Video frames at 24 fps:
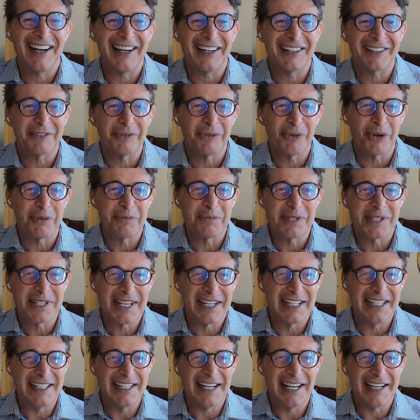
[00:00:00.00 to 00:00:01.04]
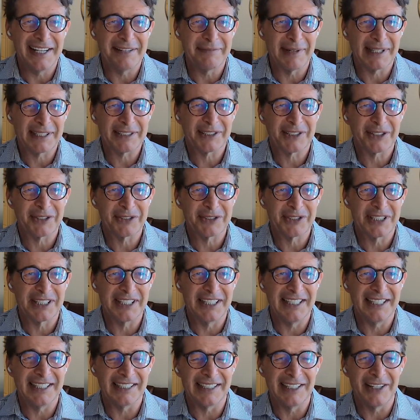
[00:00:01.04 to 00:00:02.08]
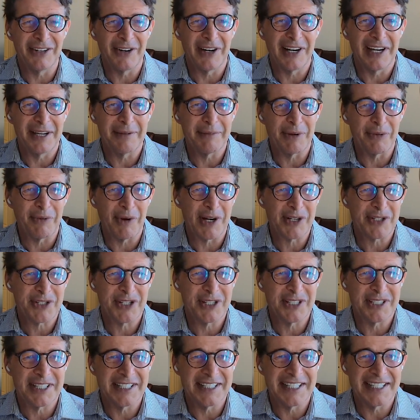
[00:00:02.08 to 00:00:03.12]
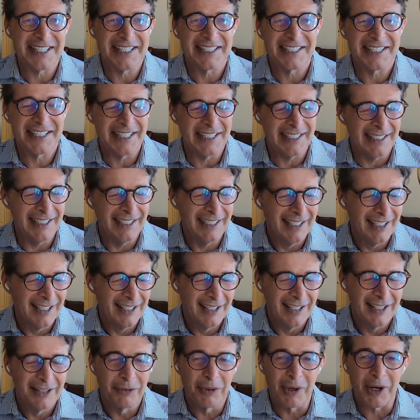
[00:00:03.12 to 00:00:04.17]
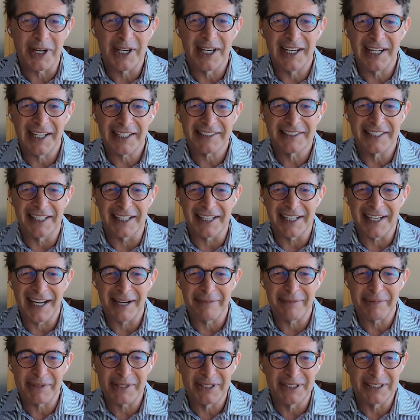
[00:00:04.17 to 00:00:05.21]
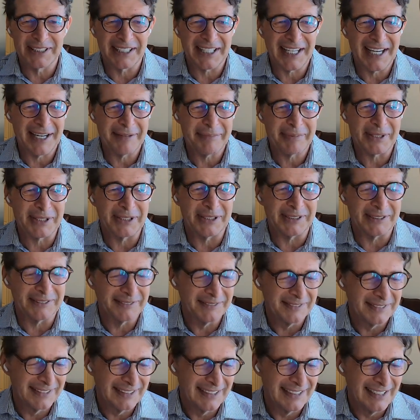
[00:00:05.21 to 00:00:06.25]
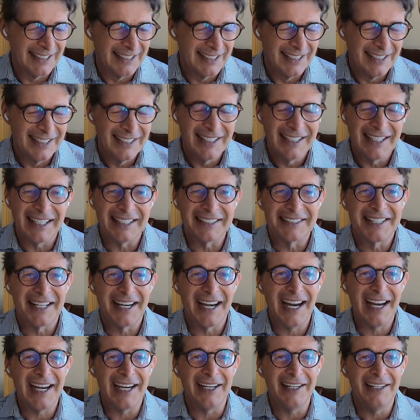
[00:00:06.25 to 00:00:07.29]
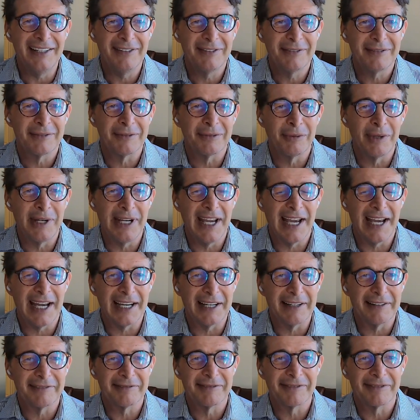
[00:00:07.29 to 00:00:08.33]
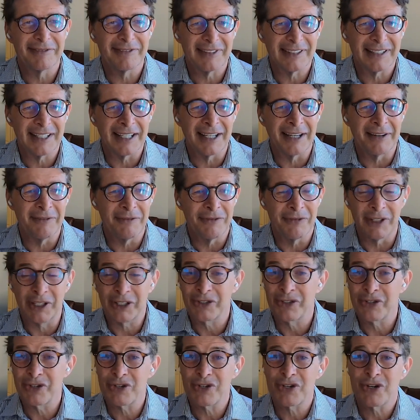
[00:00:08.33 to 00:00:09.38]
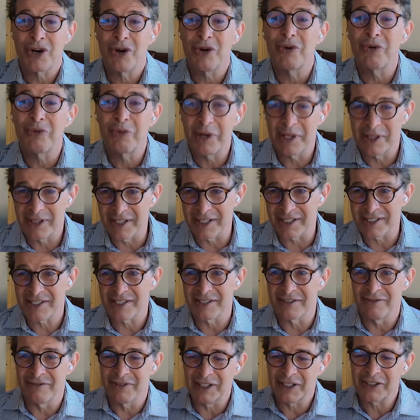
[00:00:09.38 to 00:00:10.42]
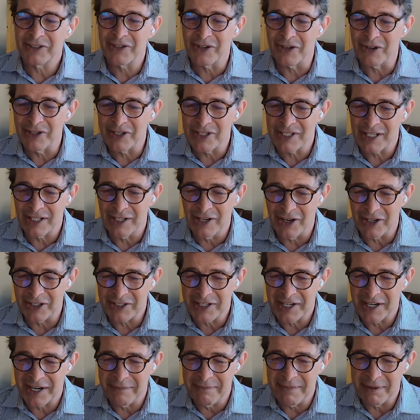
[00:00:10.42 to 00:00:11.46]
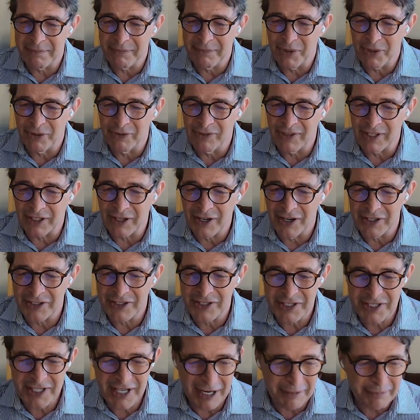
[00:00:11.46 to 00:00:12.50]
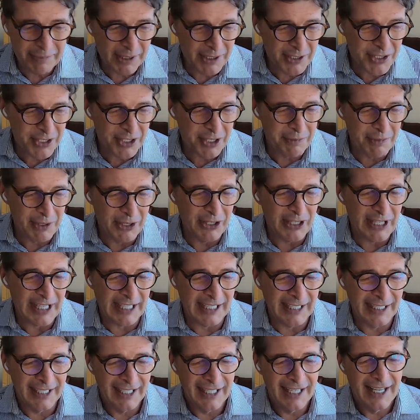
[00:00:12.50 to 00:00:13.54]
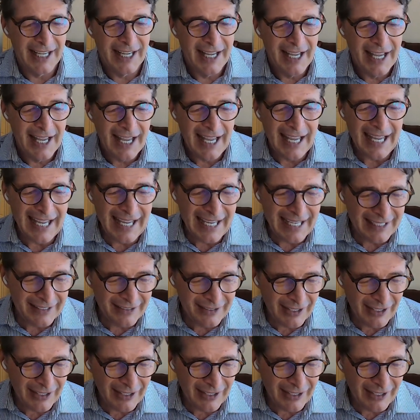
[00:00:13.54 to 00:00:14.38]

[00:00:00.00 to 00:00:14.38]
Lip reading: Warm, sunny day in Mexico City, and here I am in Washington, D.C. We're connecting capital to capital. And today we have Victor Cho with us. And Victor is a longtime member of the Conscious Capitalist community. And